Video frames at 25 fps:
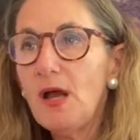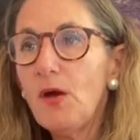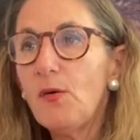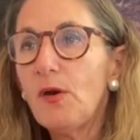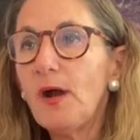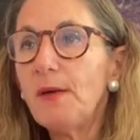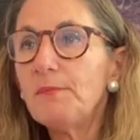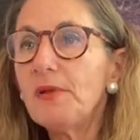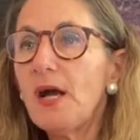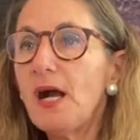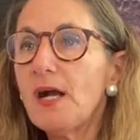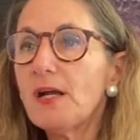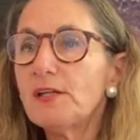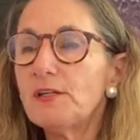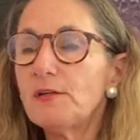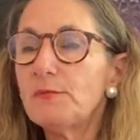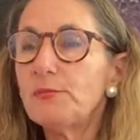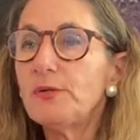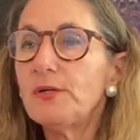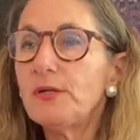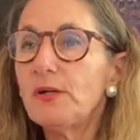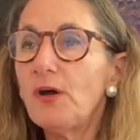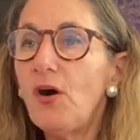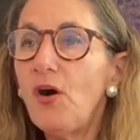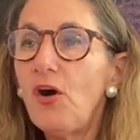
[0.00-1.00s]
I'm not gonna
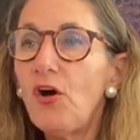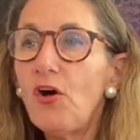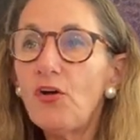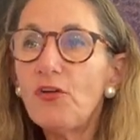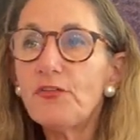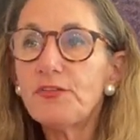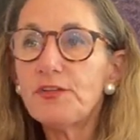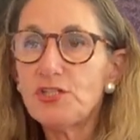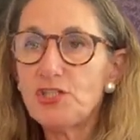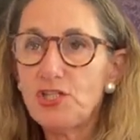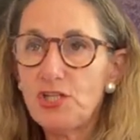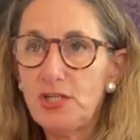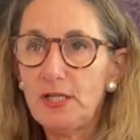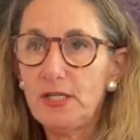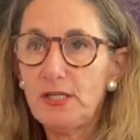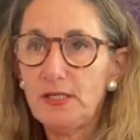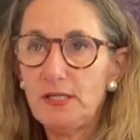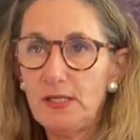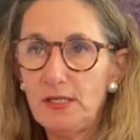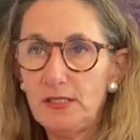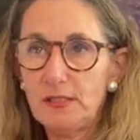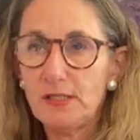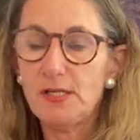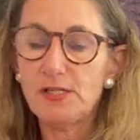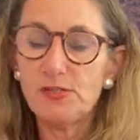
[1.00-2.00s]
put all the chicken
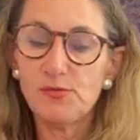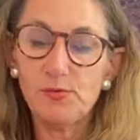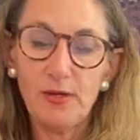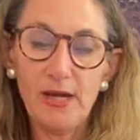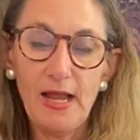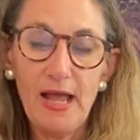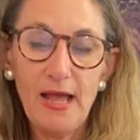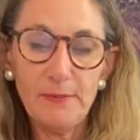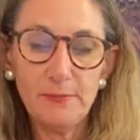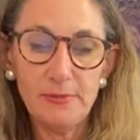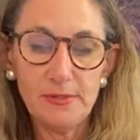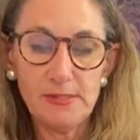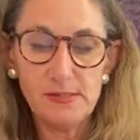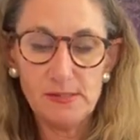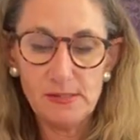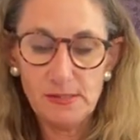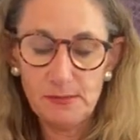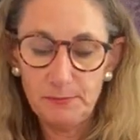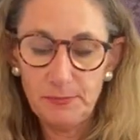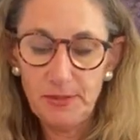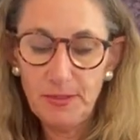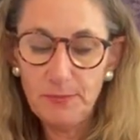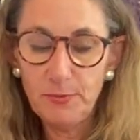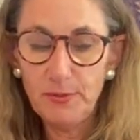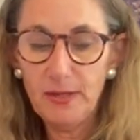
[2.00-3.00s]
in because what happens,
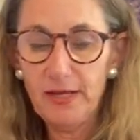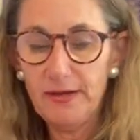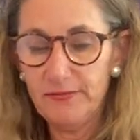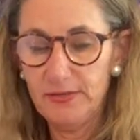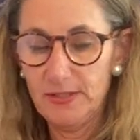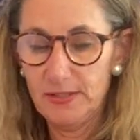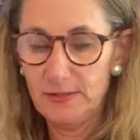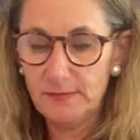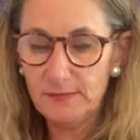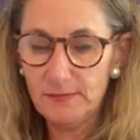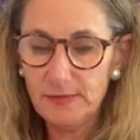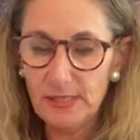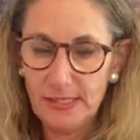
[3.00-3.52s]
people have a,